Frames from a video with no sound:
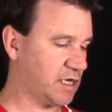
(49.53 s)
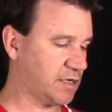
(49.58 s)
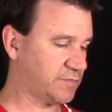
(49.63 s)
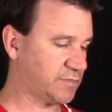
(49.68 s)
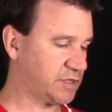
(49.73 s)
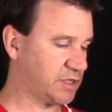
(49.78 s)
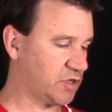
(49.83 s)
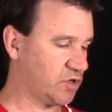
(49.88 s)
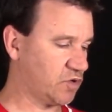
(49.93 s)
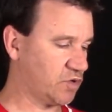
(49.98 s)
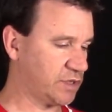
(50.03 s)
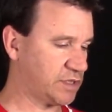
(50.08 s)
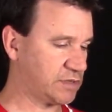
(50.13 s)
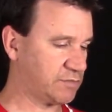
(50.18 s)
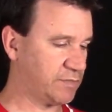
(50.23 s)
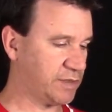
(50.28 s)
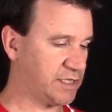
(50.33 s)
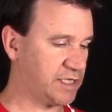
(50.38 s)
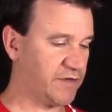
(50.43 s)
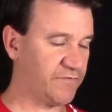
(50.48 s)
So it's
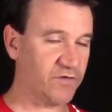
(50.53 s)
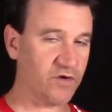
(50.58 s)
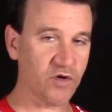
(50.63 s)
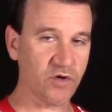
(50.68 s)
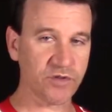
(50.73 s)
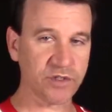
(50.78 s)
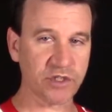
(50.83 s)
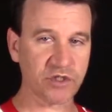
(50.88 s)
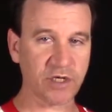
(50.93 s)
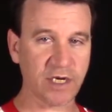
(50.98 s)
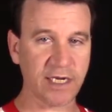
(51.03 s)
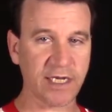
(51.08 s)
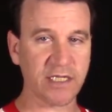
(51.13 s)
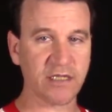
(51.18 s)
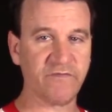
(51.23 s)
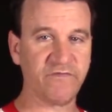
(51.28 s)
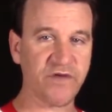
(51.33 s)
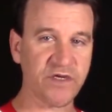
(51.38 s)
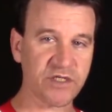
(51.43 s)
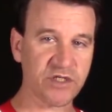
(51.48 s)
been difficult to try to get
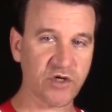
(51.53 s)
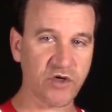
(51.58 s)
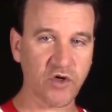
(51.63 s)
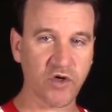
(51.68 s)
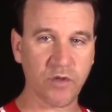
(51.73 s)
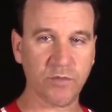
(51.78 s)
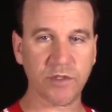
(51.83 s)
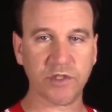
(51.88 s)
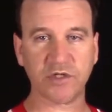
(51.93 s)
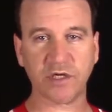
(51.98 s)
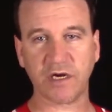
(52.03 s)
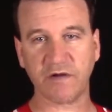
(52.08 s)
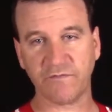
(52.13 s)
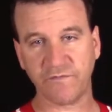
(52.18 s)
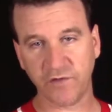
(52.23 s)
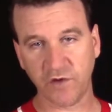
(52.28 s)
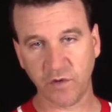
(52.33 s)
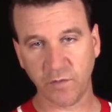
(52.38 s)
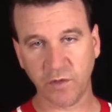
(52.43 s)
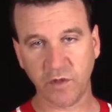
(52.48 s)
the fish home, to try to
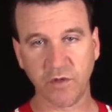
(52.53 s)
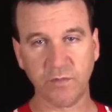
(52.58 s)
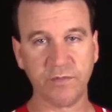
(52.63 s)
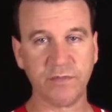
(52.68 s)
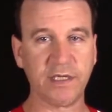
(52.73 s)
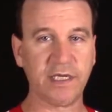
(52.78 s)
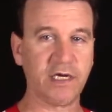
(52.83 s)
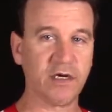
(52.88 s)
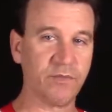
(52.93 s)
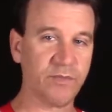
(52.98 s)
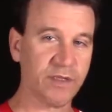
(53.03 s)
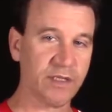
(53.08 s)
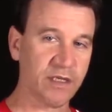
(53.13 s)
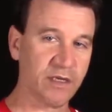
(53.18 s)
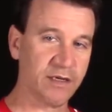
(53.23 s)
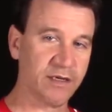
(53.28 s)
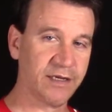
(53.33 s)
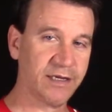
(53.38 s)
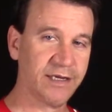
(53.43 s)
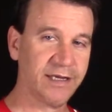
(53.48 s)
film them, get them in
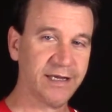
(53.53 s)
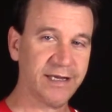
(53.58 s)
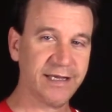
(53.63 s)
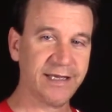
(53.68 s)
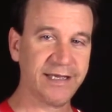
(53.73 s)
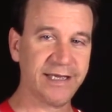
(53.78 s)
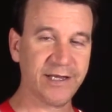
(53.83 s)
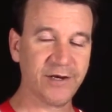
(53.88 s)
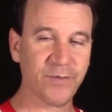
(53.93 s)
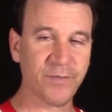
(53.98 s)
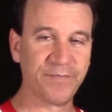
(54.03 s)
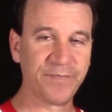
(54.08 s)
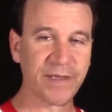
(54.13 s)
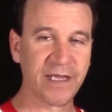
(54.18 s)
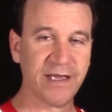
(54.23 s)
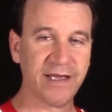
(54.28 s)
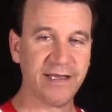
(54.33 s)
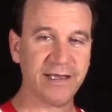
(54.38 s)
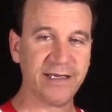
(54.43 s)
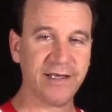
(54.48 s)

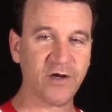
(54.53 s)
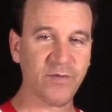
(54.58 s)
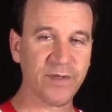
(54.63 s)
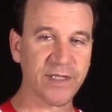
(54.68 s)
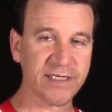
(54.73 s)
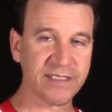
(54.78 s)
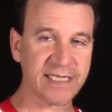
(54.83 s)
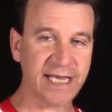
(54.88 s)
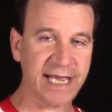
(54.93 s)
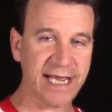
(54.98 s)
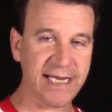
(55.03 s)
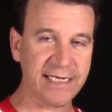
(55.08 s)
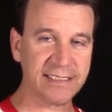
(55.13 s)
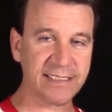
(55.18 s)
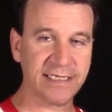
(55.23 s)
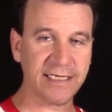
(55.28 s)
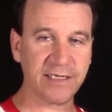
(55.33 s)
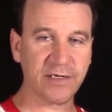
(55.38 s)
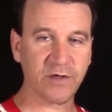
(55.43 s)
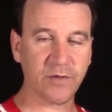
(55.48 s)
the tank,
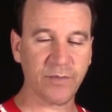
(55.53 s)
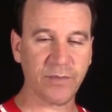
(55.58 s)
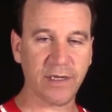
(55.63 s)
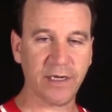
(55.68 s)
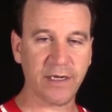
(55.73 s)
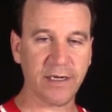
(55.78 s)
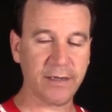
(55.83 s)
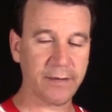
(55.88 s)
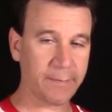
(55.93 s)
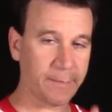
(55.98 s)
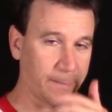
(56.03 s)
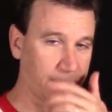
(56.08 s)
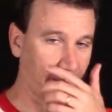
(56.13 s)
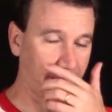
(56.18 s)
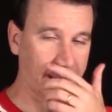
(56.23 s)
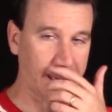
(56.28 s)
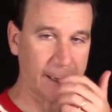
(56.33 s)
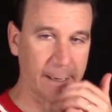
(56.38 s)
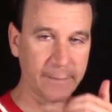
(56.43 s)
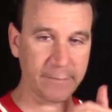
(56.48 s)
to get them the
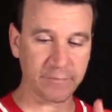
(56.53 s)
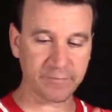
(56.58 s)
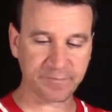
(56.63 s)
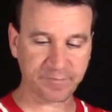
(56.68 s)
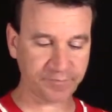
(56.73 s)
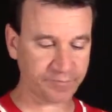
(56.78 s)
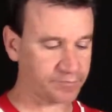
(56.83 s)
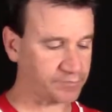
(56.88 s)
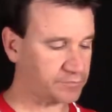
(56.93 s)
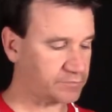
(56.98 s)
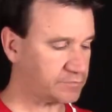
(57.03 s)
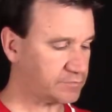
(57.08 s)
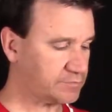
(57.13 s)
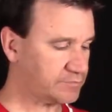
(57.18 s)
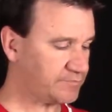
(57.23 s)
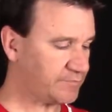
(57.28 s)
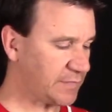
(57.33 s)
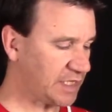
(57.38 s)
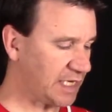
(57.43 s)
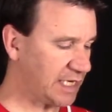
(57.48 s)

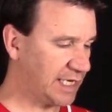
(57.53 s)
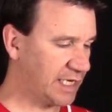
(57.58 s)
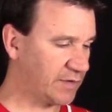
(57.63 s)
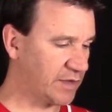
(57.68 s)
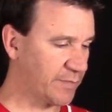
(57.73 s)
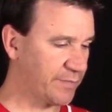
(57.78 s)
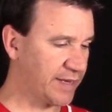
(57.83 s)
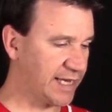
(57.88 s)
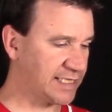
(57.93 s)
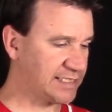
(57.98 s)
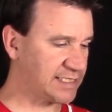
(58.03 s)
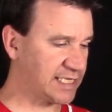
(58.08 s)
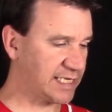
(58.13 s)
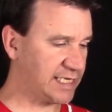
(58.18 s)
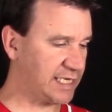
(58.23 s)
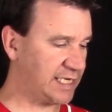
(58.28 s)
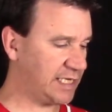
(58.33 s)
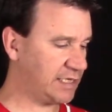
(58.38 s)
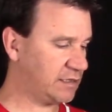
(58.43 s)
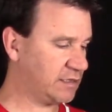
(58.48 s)
meds they
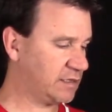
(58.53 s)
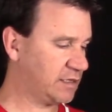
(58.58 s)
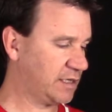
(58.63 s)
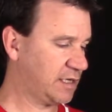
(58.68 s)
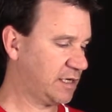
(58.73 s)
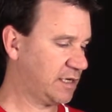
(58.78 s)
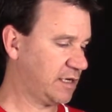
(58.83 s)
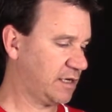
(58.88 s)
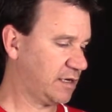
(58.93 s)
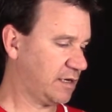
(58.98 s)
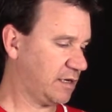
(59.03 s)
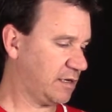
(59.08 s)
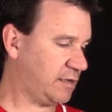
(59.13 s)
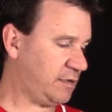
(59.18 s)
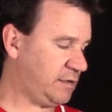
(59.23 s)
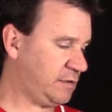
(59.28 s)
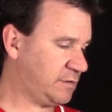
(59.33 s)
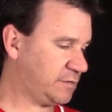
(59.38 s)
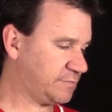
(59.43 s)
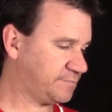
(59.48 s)
need.
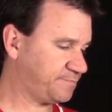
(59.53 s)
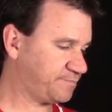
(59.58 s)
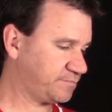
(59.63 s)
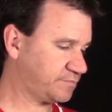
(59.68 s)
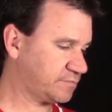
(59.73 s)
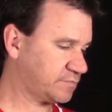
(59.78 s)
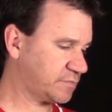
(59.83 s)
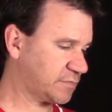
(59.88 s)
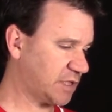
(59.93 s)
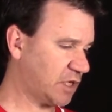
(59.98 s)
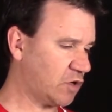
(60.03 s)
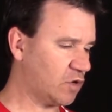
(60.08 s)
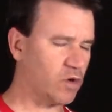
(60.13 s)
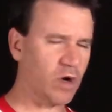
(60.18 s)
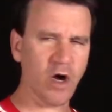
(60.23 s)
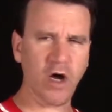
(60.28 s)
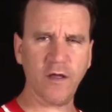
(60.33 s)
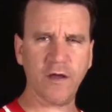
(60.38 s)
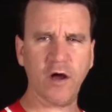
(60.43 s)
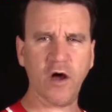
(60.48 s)
Oh,
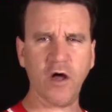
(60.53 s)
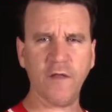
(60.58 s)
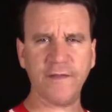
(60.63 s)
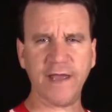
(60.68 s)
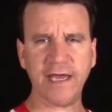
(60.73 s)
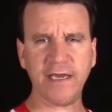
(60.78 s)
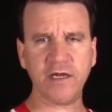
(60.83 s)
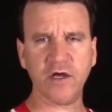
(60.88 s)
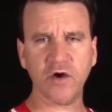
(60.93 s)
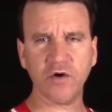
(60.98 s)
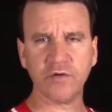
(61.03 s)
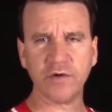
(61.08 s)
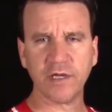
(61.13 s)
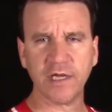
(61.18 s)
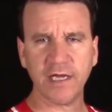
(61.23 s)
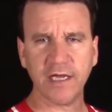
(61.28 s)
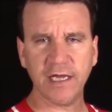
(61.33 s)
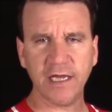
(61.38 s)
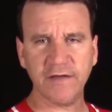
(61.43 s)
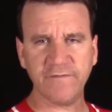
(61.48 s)
on that note,
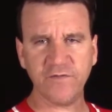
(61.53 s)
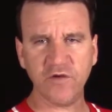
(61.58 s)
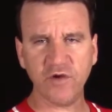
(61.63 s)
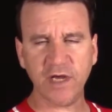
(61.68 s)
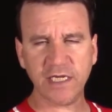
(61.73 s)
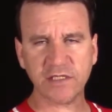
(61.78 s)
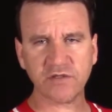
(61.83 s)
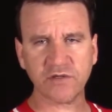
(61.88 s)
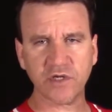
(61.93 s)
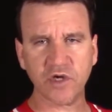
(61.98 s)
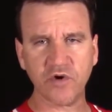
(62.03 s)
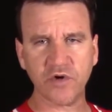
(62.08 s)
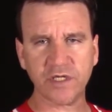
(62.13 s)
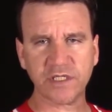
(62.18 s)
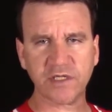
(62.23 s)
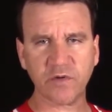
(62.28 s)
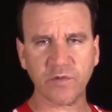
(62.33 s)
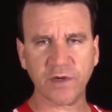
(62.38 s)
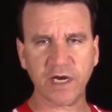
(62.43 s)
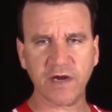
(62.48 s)
if you guys will
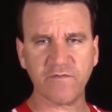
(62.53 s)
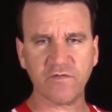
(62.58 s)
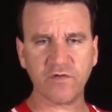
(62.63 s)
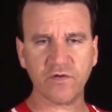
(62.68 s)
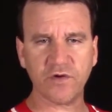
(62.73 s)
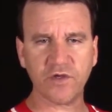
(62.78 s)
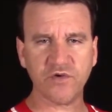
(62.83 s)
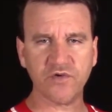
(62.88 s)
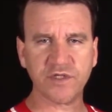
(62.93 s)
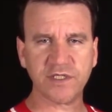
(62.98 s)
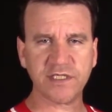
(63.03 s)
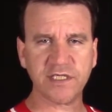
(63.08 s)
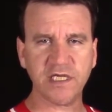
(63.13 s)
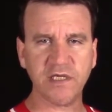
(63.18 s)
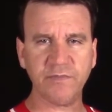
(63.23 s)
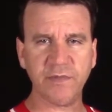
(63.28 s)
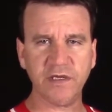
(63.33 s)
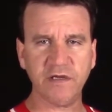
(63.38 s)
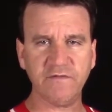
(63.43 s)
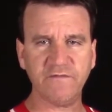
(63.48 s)
notice that whenever you see
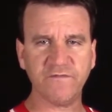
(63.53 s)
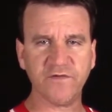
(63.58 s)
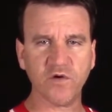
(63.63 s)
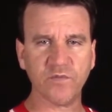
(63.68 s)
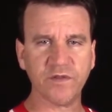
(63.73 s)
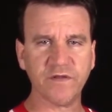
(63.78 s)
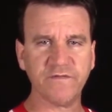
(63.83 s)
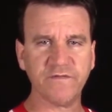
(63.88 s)
me film the